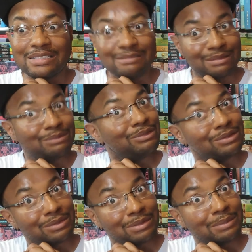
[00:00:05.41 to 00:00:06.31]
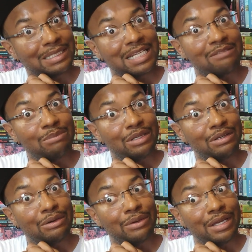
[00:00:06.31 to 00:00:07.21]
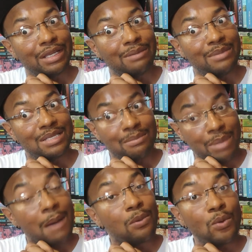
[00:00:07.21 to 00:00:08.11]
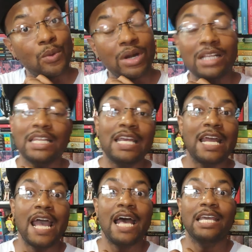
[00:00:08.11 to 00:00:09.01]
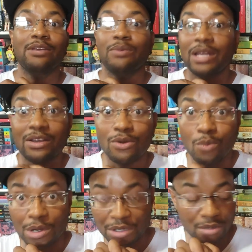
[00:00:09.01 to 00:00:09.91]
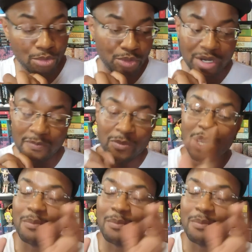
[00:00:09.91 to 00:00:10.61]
is, uh, uh, this is about time for me to go ahead and give me some popcorn and lay down and get ready to go to work in the morning.